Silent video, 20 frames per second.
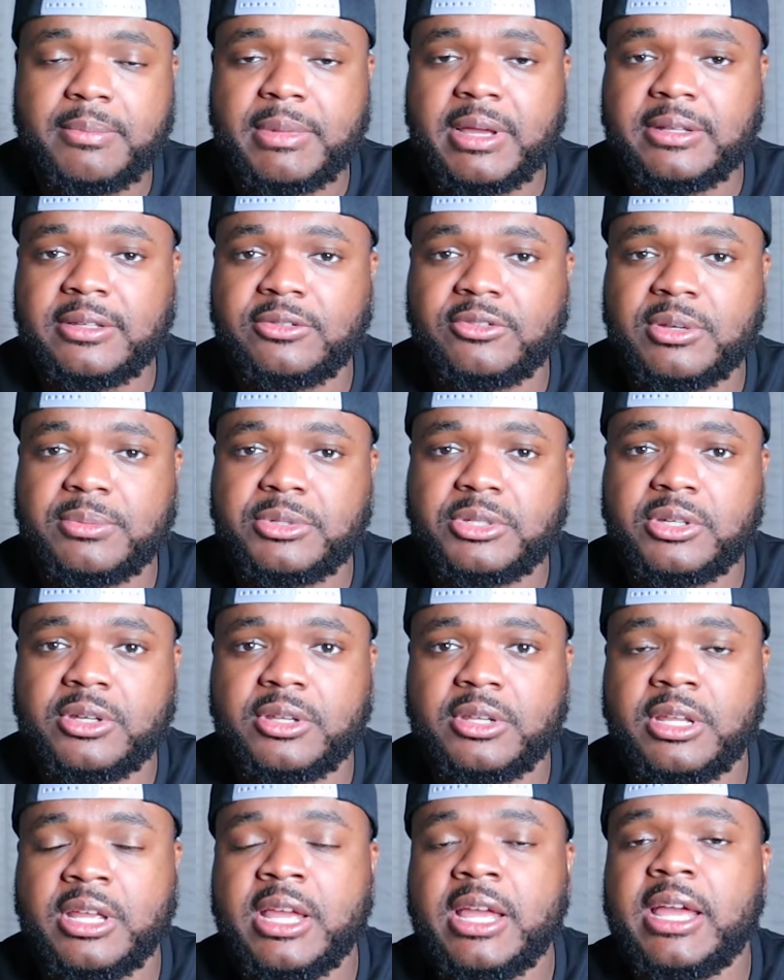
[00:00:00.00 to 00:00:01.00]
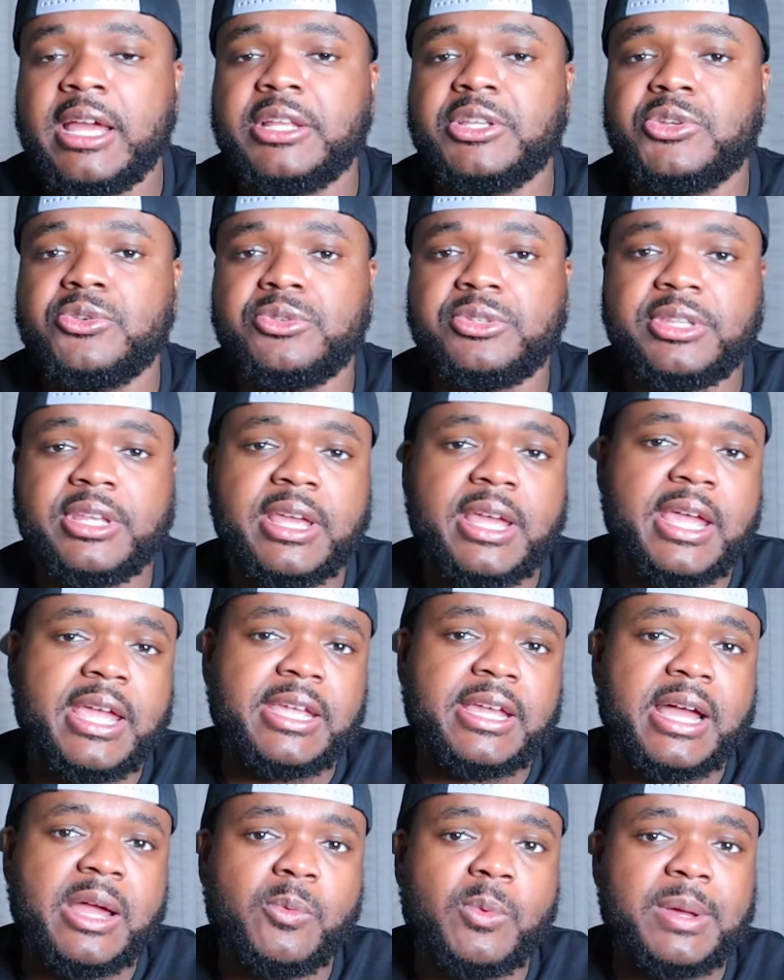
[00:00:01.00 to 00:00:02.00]
in my description and use their
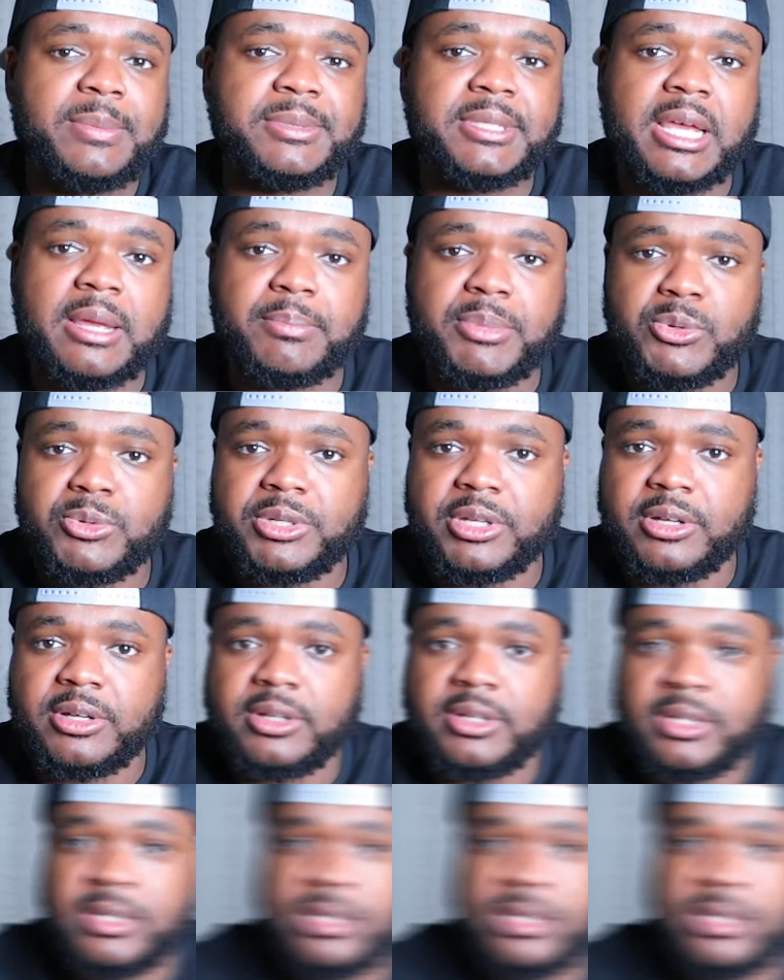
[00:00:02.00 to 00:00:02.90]
AI website builder.